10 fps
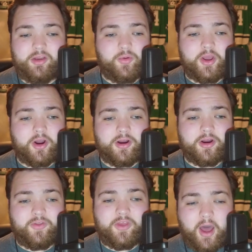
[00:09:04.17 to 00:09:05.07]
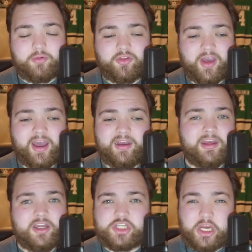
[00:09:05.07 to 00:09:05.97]
we are on the other side.
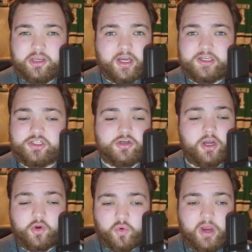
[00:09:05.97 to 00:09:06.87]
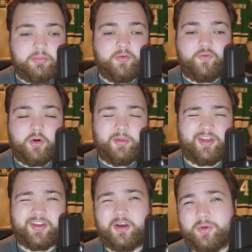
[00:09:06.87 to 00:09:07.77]
Jake Oettinger, a great
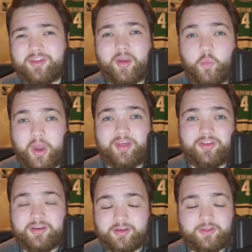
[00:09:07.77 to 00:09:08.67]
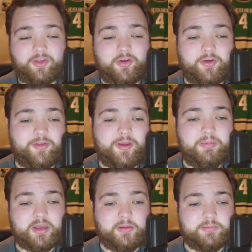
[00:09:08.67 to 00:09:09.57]
performance. And I don't want to say wasted, because the Stars did
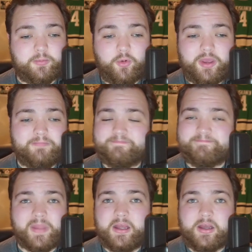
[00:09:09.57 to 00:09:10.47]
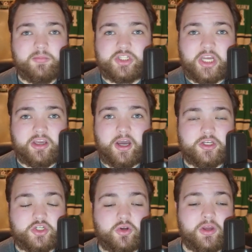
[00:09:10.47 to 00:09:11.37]
pick up a point, but Jake
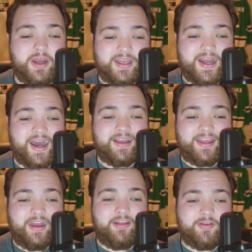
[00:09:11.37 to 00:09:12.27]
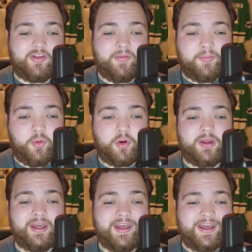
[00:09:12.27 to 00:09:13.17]
Oettinger not getting the support
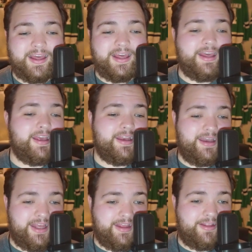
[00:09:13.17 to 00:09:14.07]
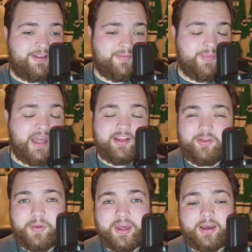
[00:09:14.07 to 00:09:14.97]
he needs.
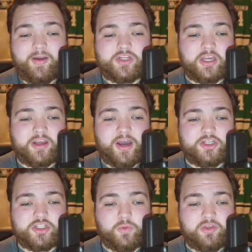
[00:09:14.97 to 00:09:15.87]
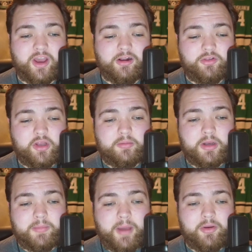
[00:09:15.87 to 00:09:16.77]
Speaking of Jake Oettinger, we'll talk a little bit
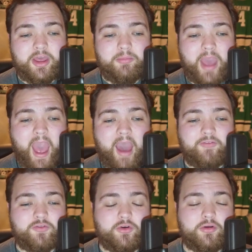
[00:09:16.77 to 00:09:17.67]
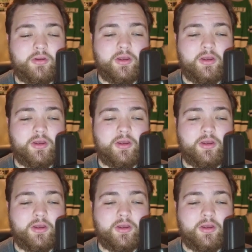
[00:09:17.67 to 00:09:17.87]
about him after